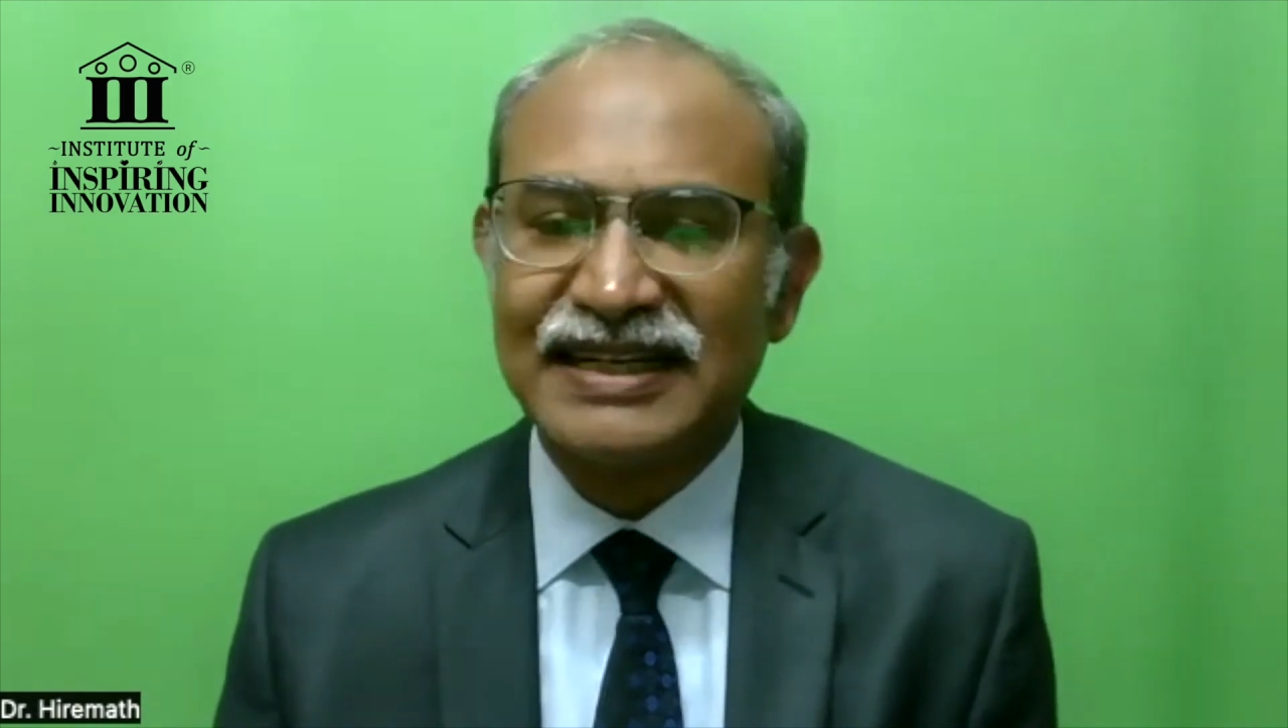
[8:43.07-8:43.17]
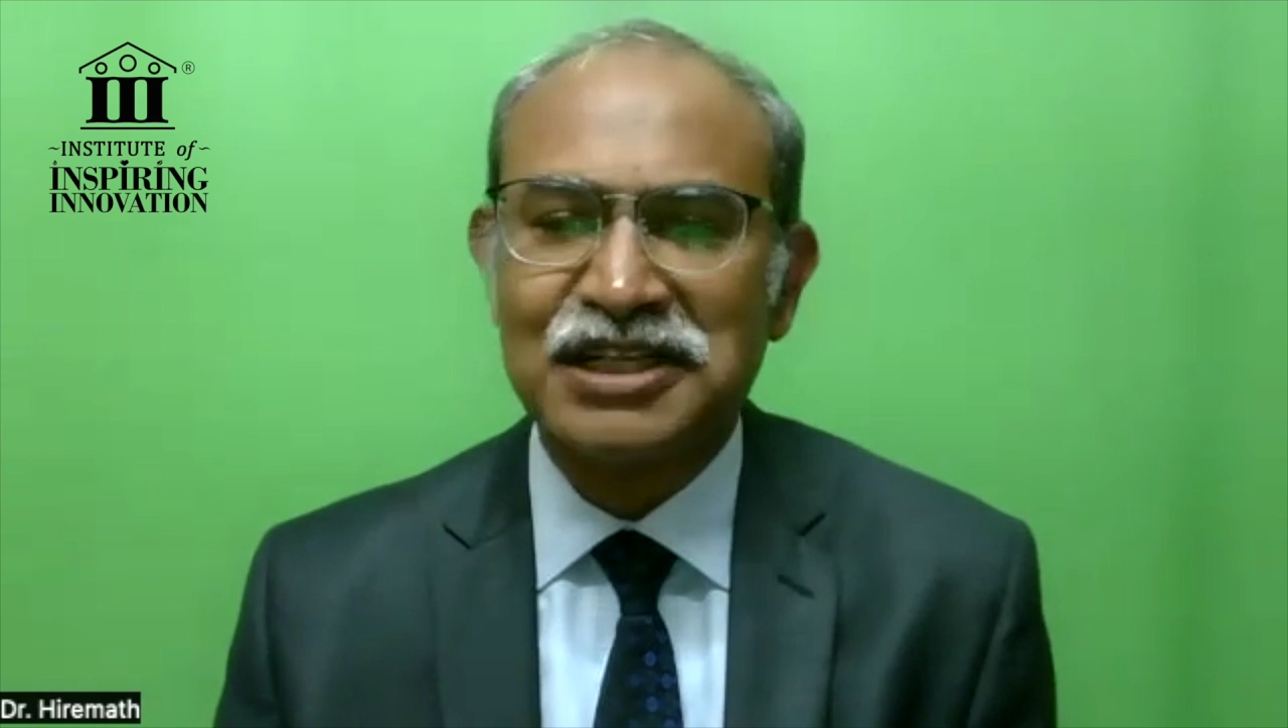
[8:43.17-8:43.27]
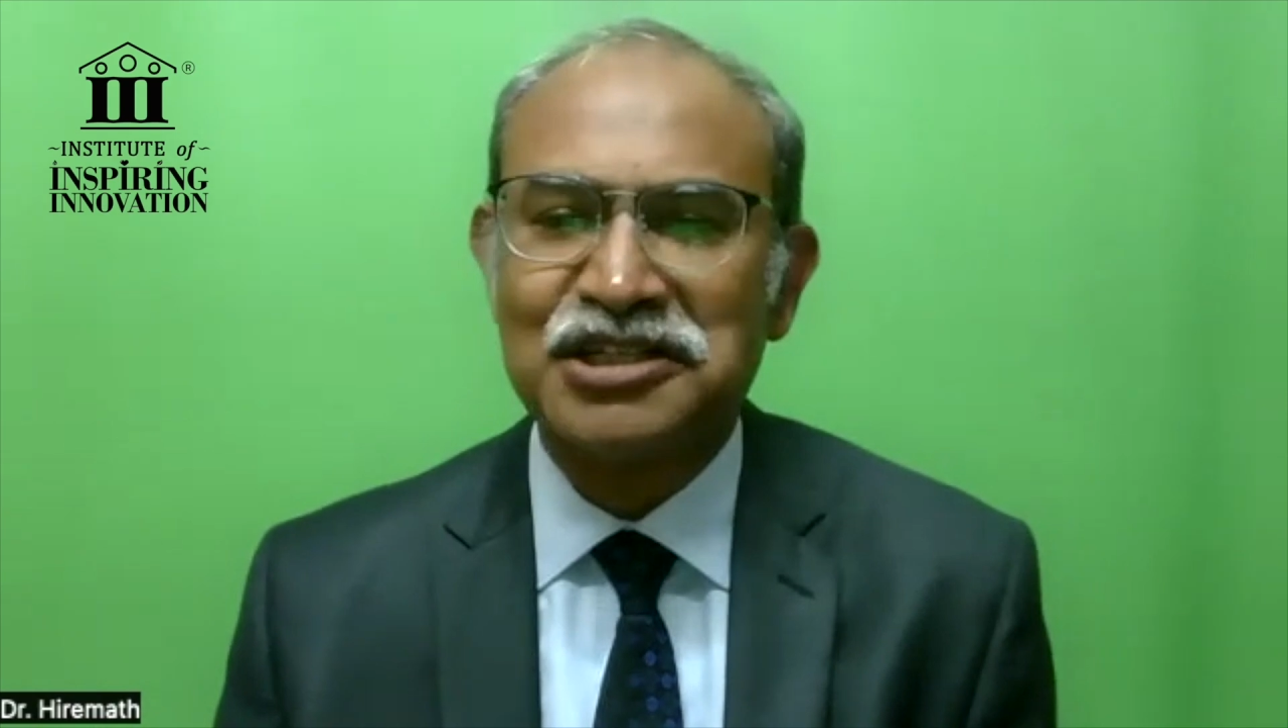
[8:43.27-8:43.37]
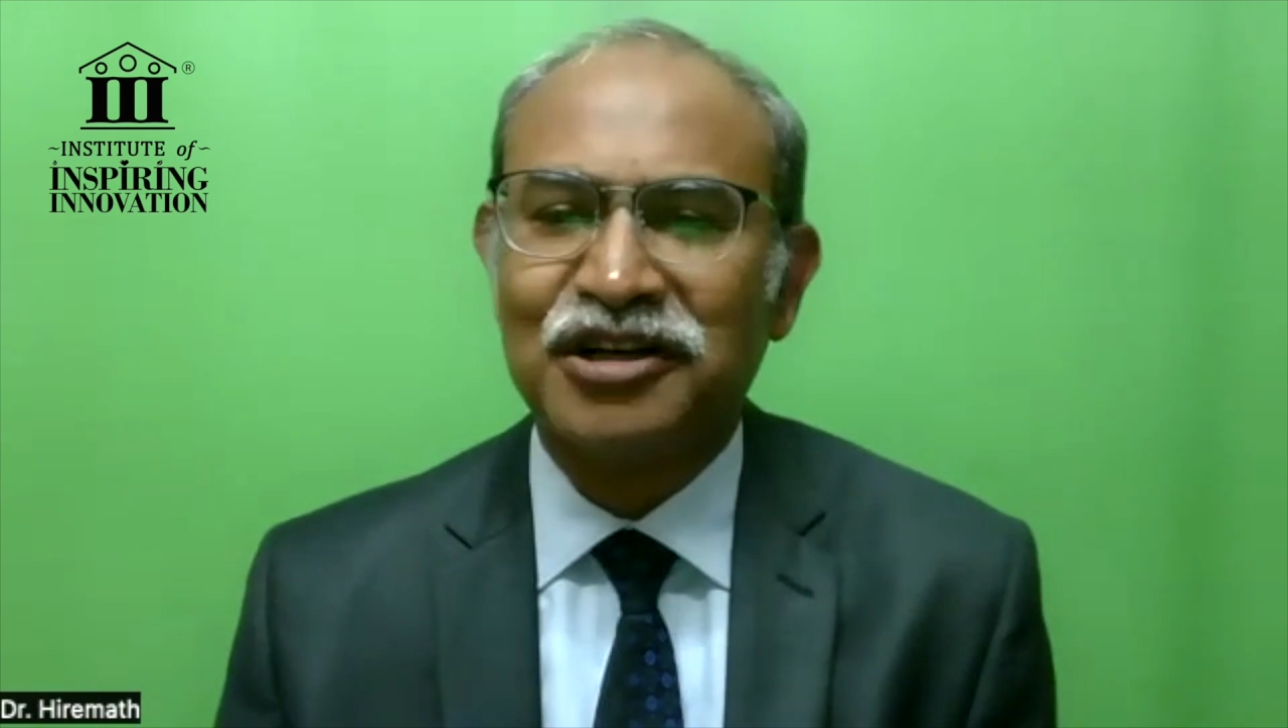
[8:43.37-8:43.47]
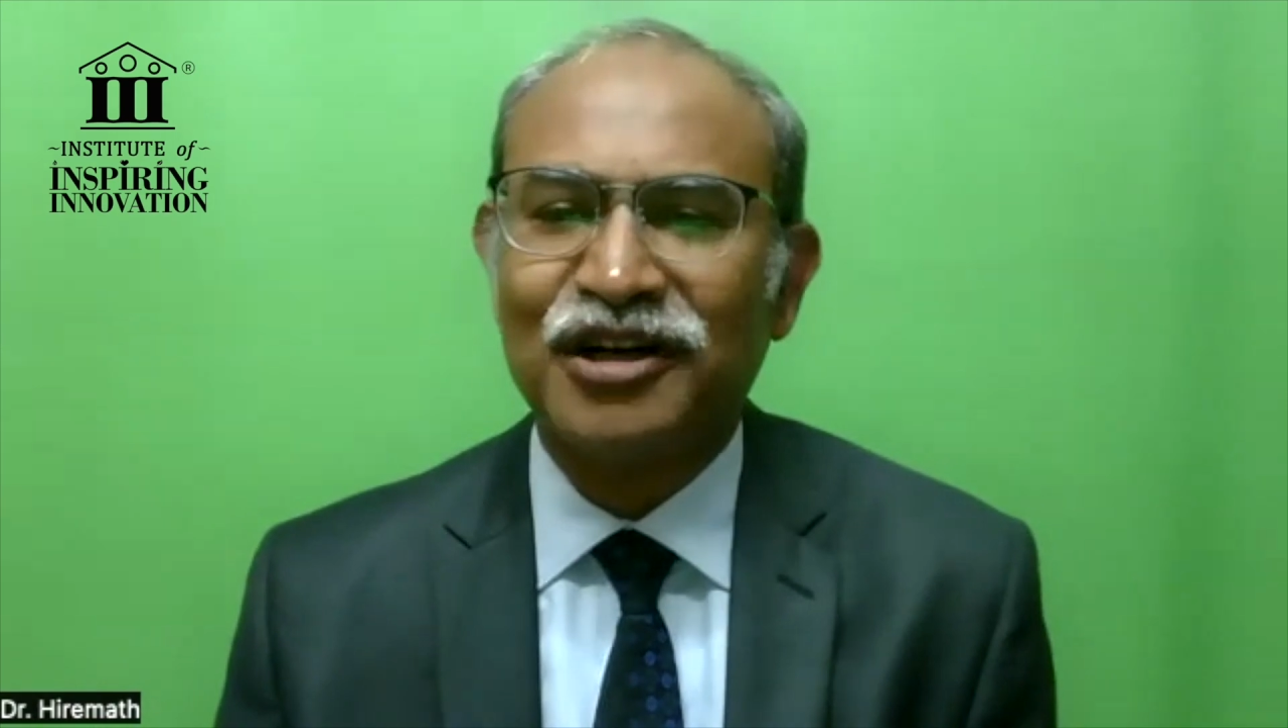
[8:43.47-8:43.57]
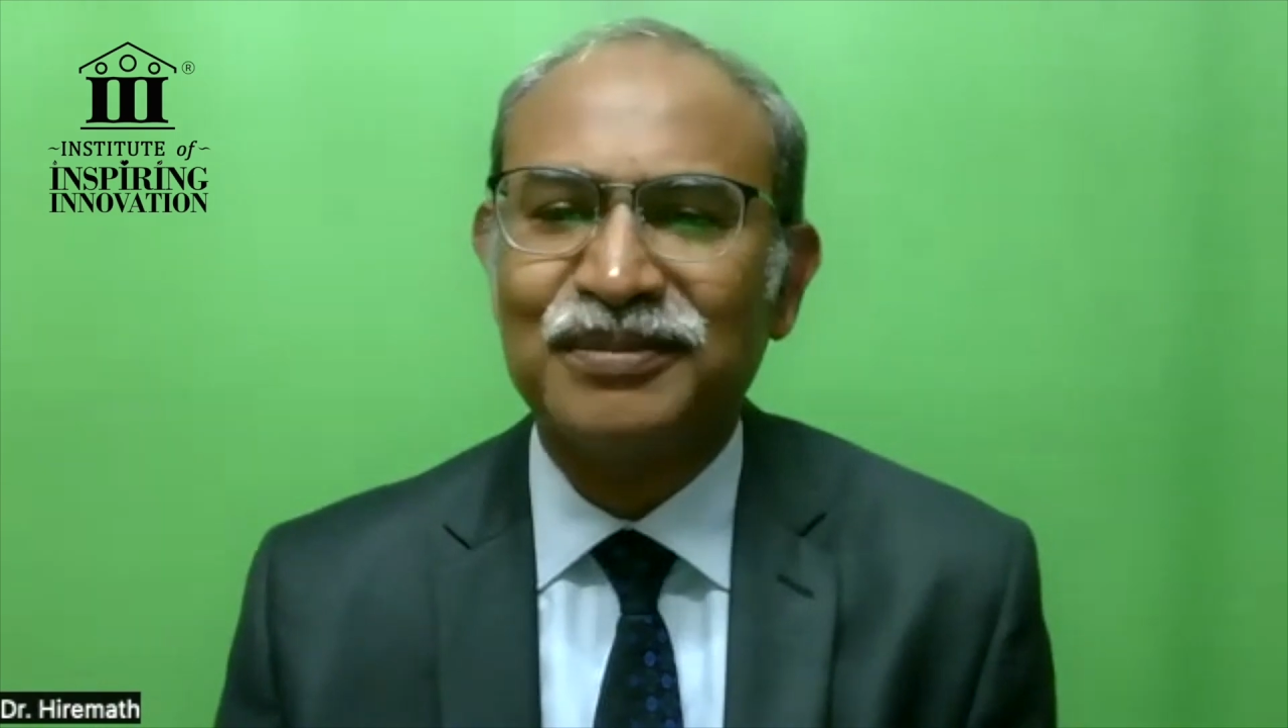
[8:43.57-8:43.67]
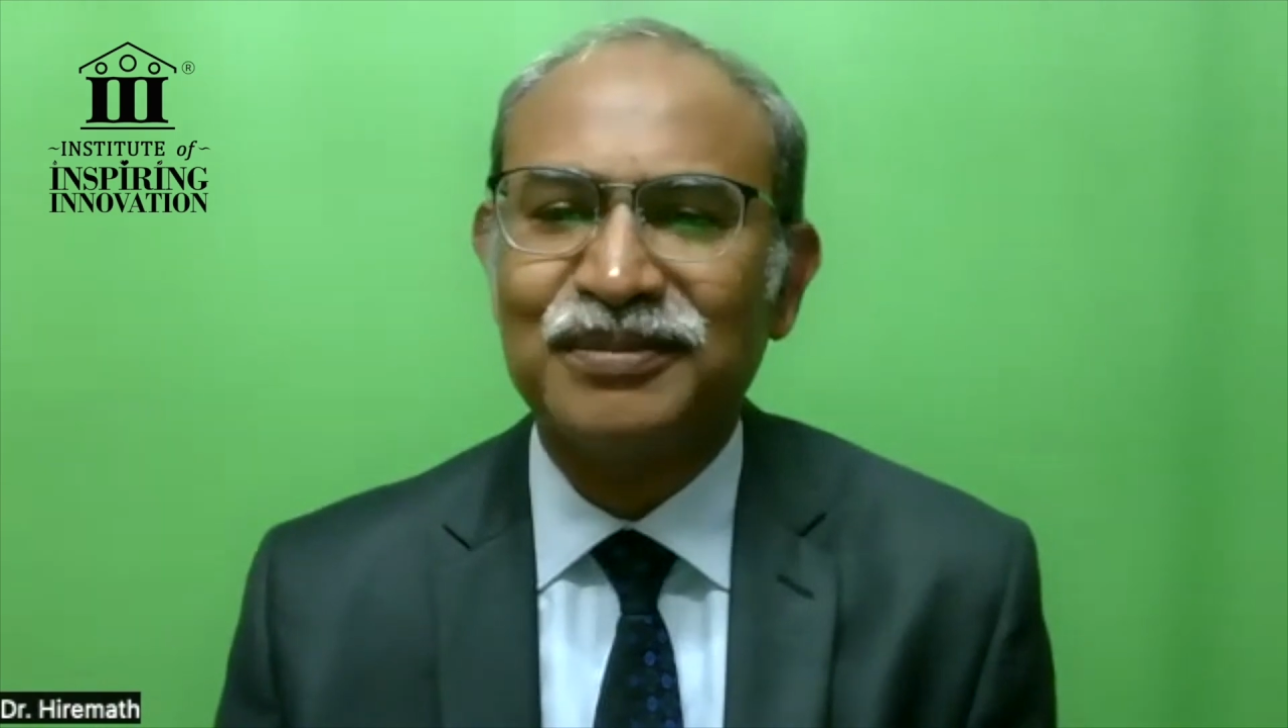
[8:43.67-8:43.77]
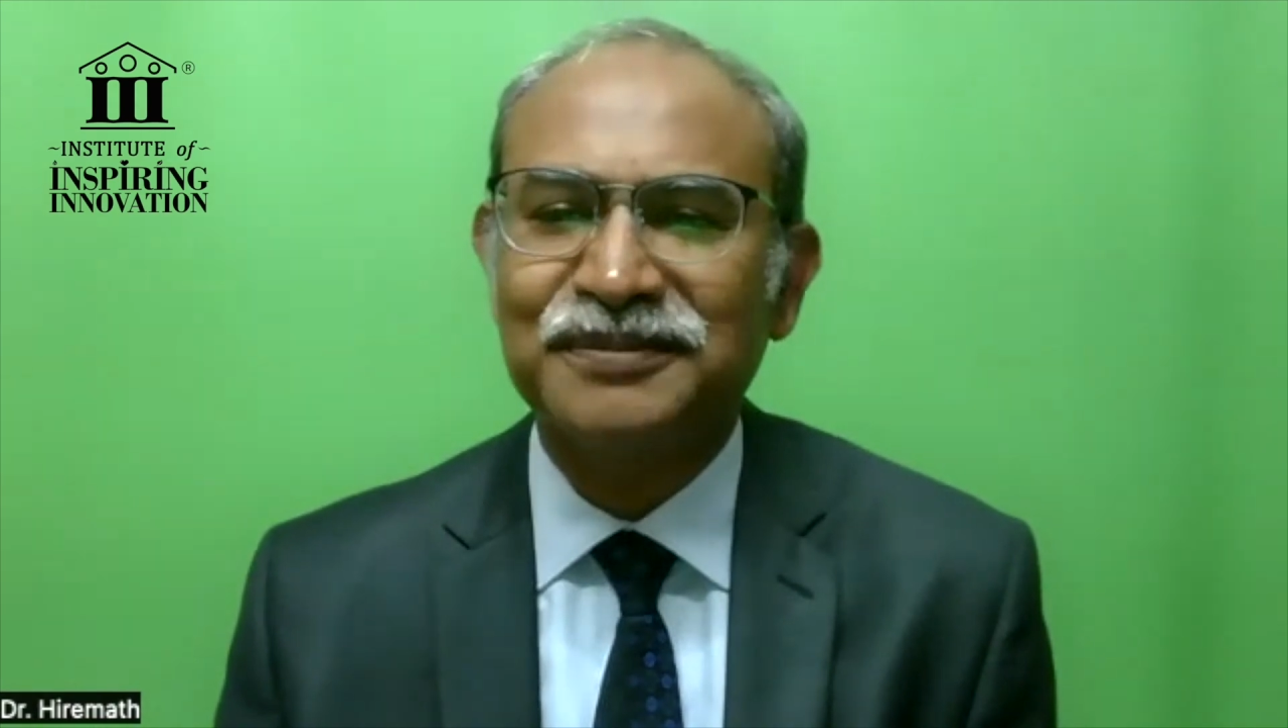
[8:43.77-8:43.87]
stopped.